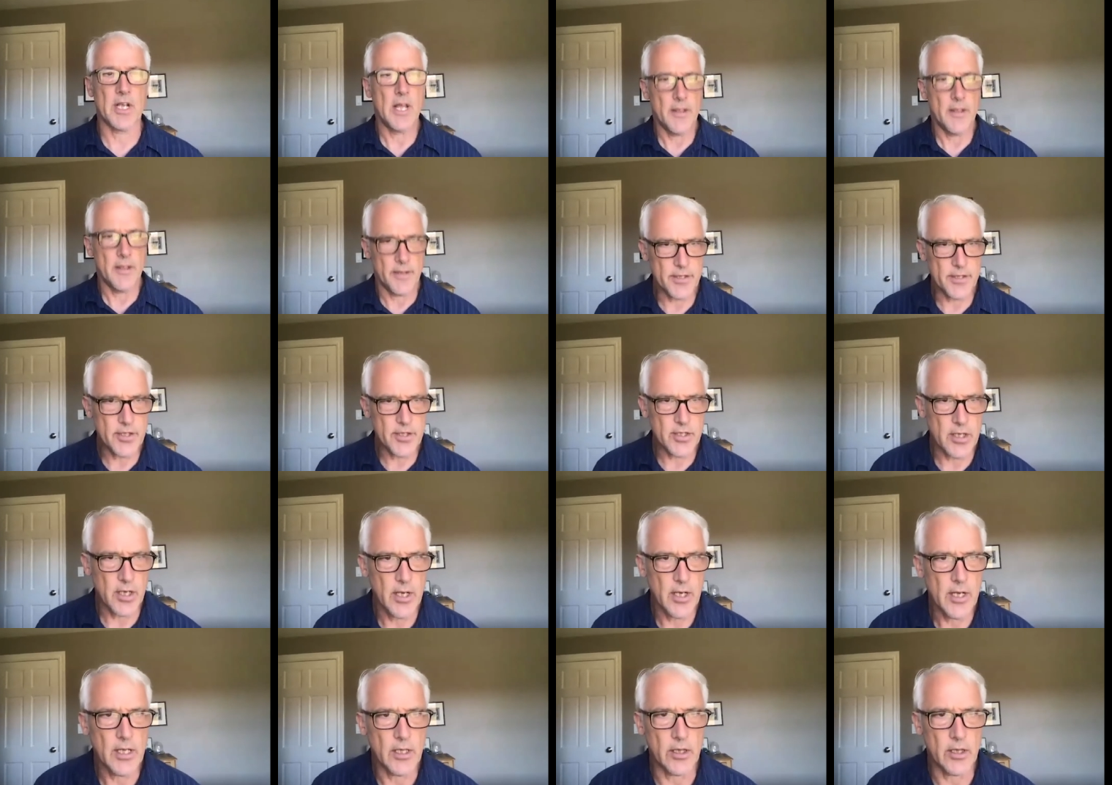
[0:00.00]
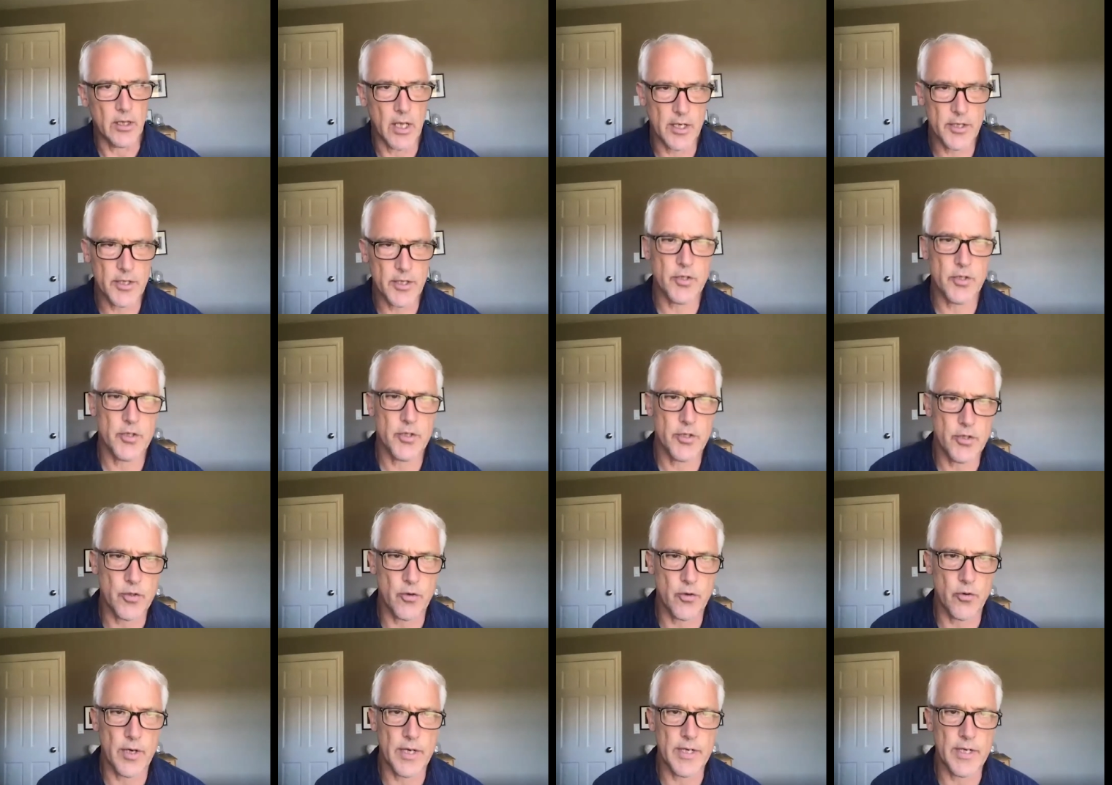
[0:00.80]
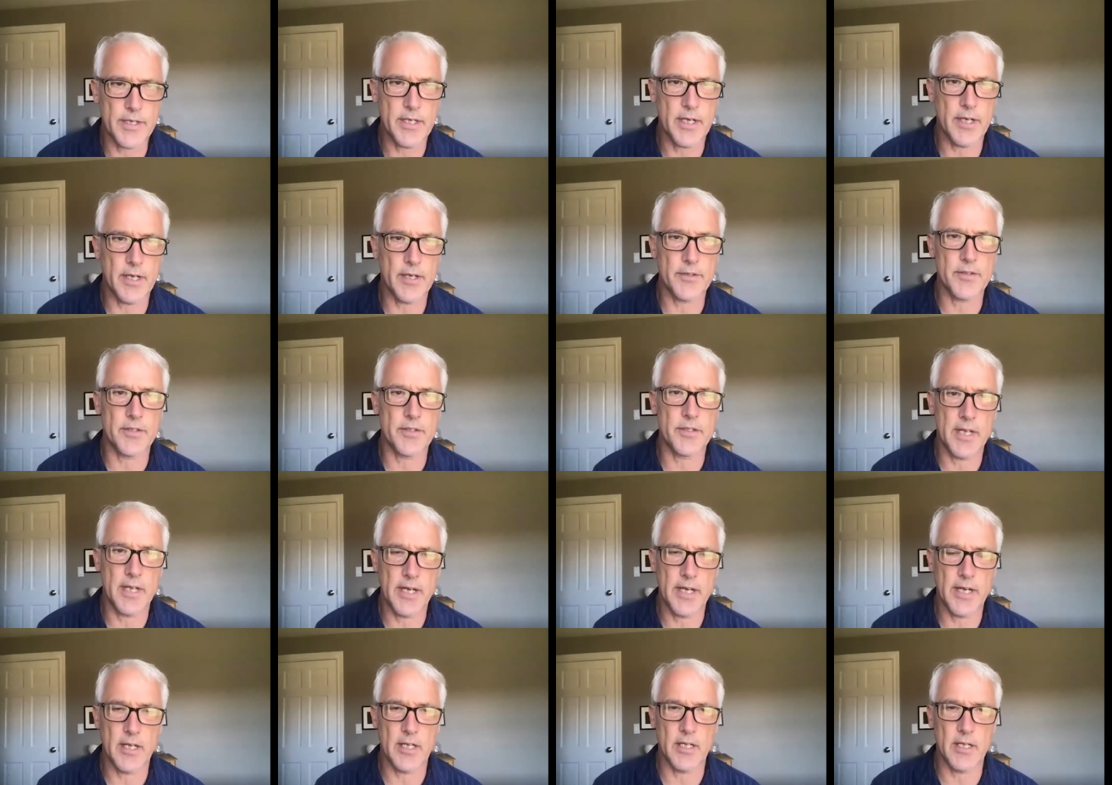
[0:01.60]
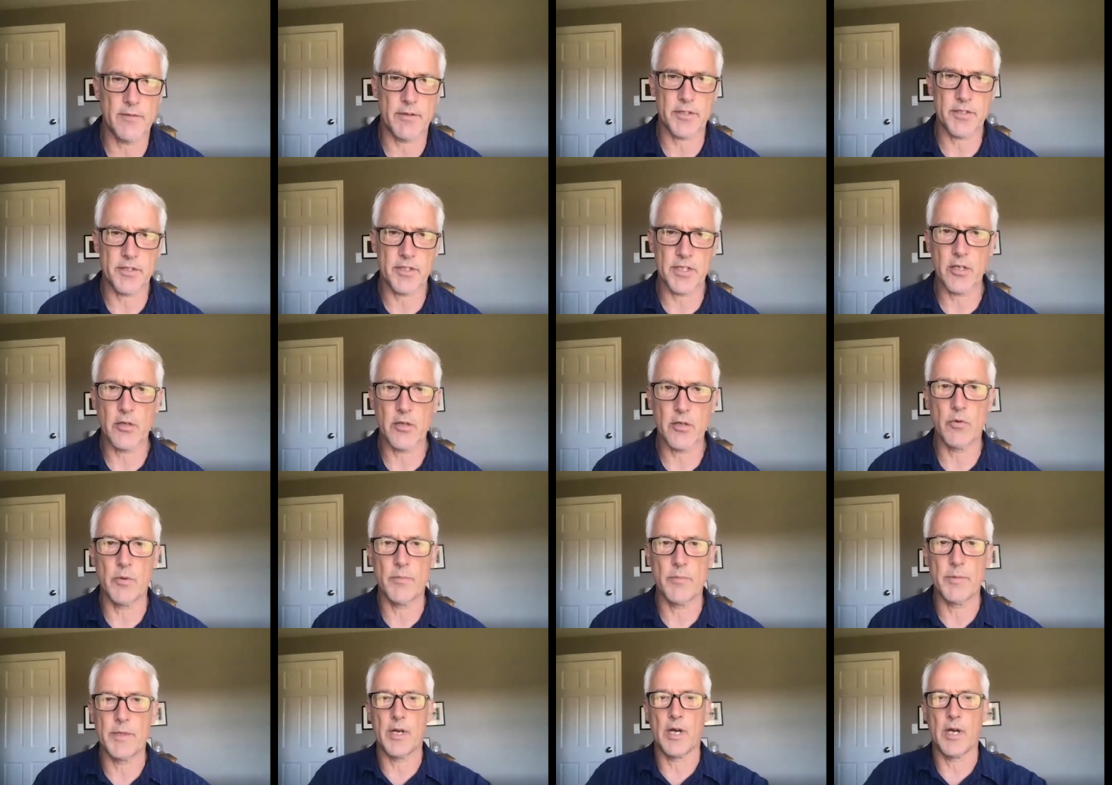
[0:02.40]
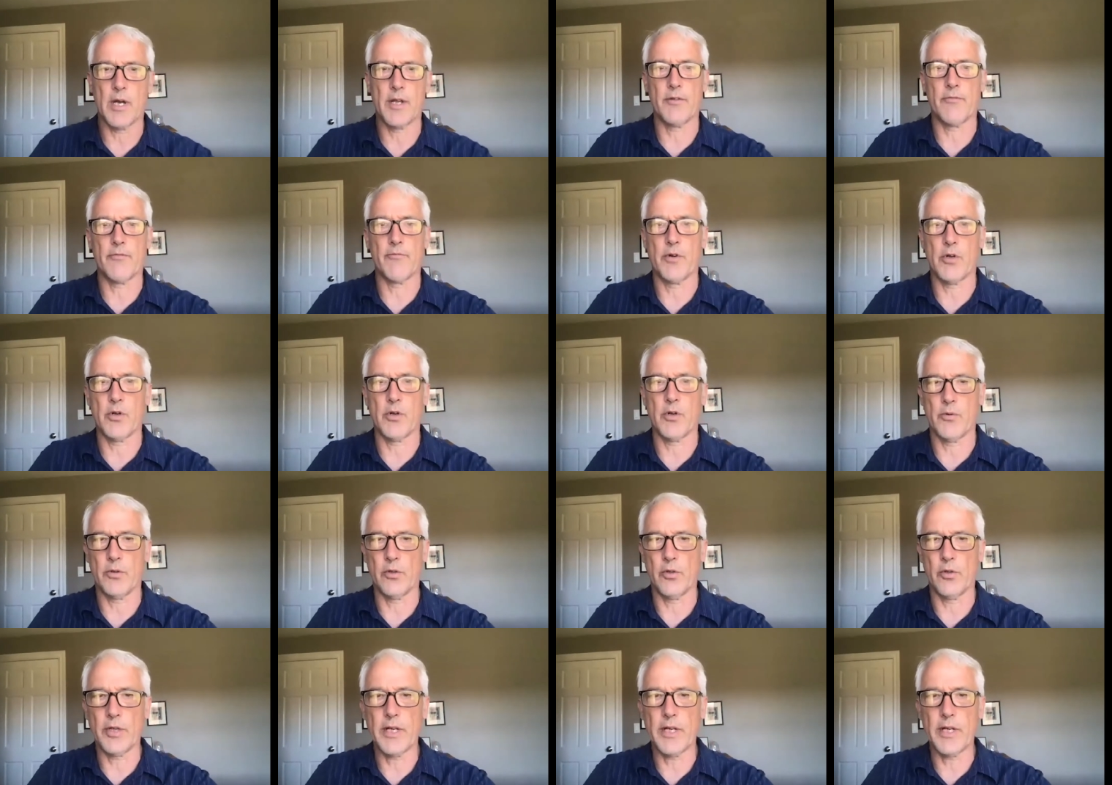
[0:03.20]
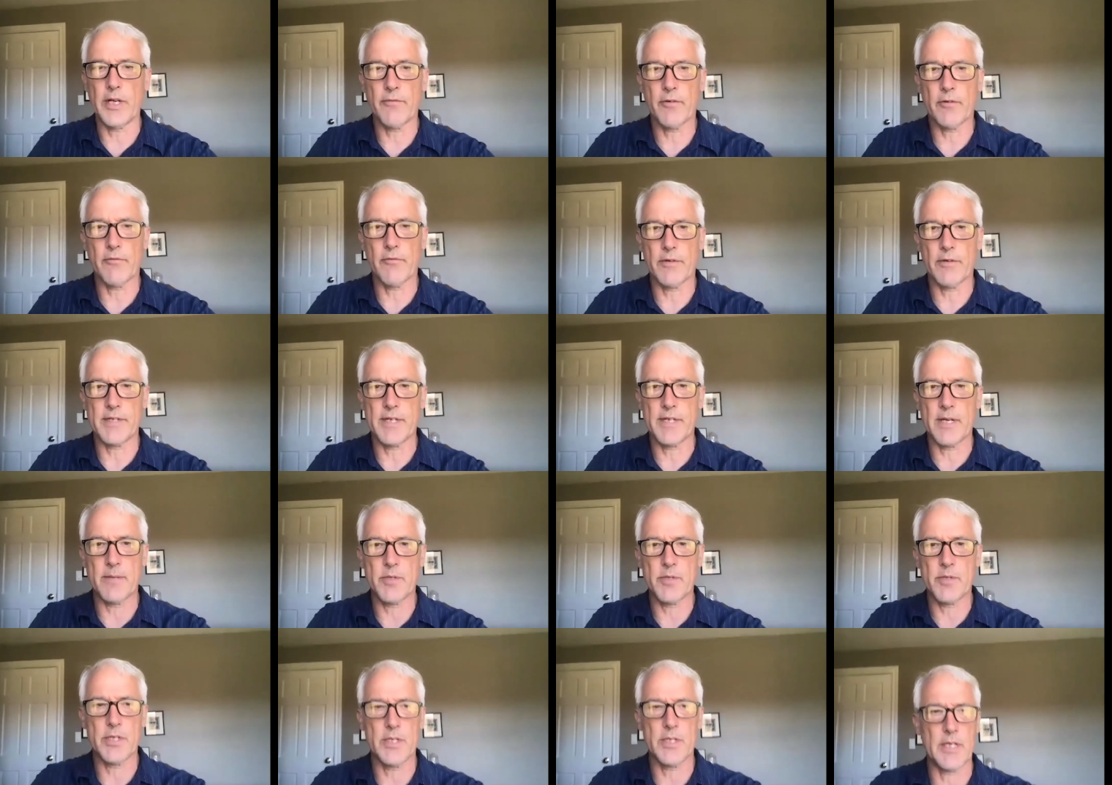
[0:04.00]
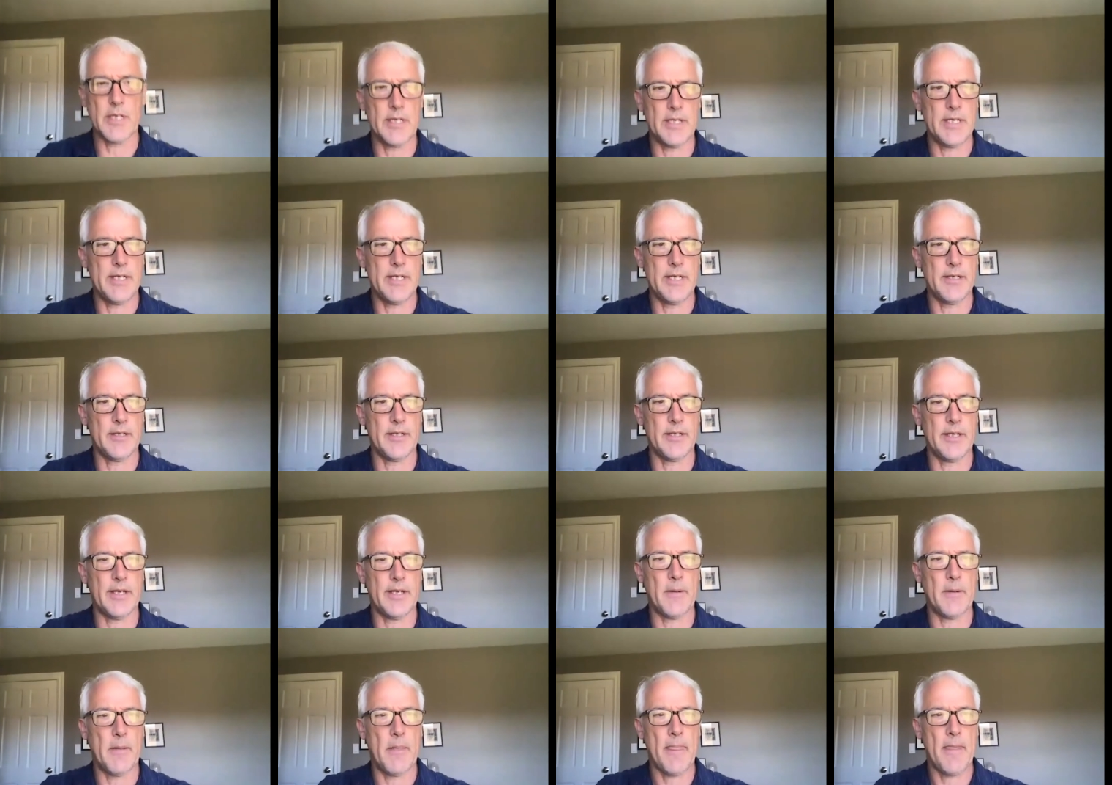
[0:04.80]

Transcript: this lush story tells the tale of a single woman on the road looking for redemption and healing.